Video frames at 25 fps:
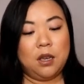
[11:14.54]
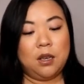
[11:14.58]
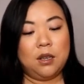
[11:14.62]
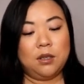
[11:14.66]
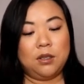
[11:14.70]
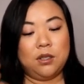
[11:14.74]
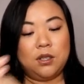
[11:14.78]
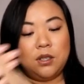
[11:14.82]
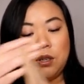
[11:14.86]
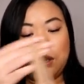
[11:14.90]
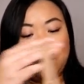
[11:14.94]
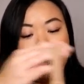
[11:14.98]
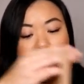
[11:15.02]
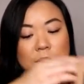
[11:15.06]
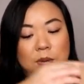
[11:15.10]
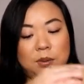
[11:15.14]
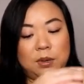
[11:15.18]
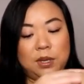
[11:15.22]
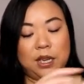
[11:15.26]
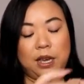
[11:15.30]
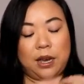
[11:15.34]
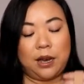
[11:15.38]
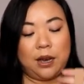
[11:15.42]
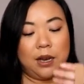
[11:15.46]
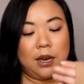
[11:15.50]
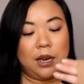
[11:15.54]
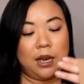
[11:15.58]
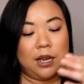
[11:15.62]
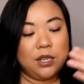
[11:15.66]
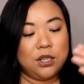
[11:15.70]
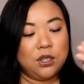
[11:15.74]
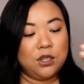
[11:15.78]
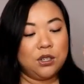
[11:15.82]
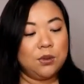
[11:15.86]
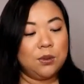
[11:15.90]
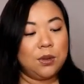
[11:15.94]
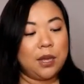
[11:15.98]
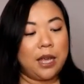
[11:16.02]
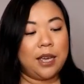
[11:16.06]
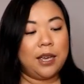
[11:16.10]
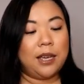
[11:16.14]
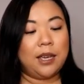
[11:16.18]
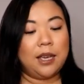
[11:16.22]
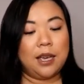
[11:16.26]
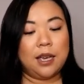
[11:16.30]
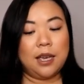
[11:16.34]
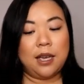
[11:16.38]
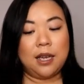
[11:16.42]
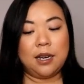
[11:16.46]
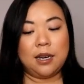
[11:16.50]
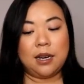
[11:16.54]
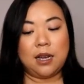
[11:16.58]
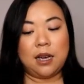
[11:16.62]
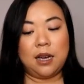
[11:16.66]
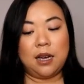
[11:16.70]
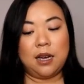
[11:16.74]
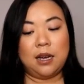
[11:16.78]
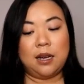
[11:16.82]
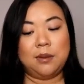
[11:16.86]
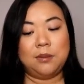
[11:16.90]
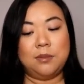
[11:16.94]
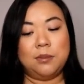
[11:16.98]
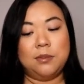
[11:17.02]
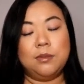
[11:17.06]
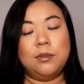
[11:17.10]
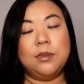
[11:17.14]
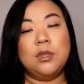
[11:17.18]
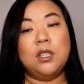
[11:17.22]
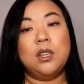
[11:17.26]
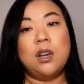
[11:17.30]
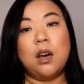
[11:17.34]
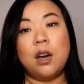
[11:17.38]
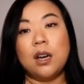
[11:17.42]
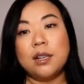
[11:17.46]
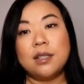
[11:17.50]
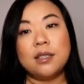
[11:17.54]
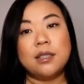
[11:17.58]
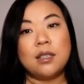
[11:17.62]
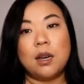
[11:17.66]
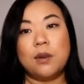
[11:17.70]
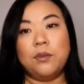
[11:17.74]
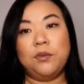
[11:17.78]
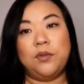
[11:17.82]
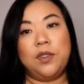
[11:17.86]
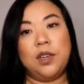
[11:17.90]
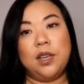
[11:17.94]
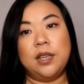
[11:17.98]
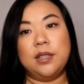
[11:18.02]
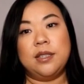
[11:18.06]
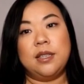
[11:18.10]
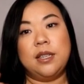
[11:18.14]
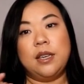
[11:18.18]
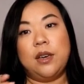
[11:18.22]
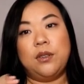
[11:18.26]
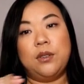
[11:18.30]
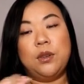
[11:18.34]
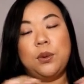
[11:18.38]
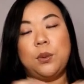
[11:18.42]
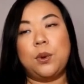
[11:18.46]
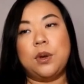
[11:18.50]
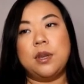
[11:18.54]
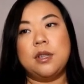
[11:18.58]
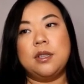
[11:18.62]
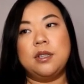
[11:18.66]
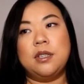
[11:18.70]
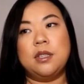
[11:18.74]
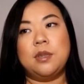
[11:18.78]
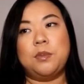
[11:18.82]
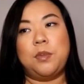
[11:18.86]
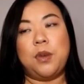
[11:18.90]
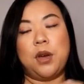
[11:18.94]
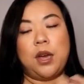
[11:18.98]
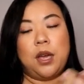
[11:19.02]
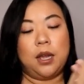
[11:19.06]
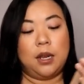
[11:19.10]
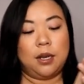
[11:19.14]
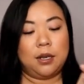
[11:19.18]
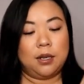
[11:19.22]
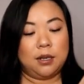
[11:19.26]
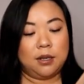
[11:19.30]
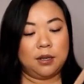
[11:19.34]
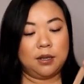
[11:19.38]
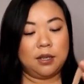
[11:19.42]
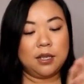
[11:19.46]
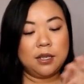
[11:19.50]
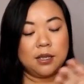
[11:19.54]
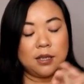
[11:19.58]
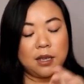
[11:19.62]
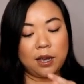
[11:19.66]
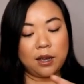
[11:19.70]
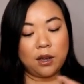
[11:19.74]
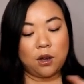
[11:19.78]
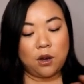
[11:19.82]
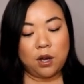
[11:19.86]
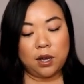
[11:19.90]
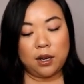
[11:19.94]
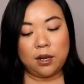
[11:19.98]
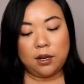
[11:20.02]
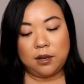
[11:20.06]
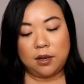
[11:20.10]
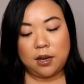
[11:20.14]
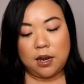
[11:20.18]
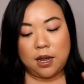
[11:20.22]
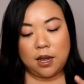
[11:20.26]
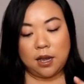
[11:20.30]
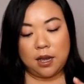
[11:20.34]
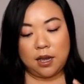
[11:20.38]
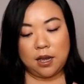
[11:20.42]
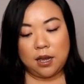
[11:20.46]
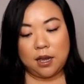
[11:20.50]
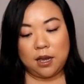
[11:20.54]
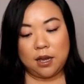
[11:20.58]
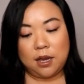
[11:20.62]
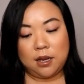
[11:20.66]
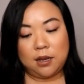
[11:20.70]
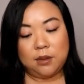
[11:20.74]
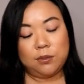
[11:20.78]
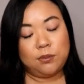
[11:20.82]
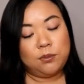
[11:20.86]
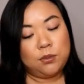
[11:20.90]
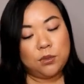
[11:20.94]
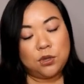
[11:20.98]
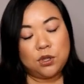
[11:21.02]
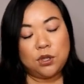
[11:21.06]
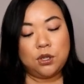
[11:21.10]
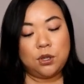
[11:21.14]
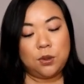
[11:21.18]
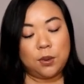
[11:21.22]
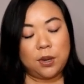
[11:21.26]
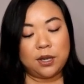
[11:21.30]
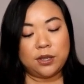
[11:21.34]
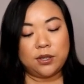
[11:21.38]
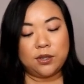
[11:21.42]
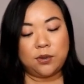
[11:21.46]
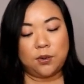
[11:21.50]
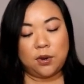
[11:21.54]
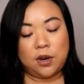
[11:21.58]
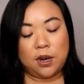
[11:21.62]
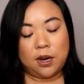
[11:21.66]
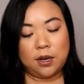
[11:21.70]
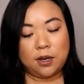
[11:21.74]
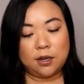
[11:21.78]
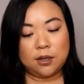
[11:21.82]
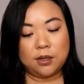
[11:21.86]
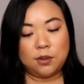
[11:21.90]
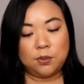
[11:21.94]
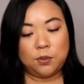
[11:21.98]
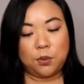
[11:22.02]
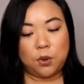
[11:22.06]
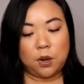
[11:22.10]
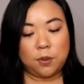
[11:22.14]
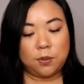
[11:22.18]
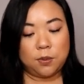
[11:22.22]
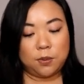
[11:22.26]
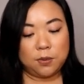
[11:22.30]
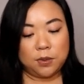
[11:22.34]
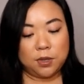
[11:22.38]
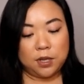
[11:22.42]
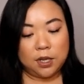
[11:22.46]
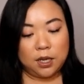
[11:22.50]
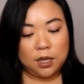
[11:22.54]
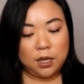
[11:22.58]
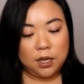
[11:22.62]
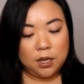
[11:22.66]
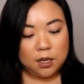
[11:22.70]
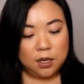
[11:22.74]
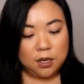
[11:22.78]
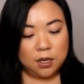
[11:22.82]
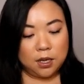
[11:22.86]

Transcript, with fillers: So yeah, I do like it. Not as comfy as the other ones, but this I got in a 2X, 3X probably.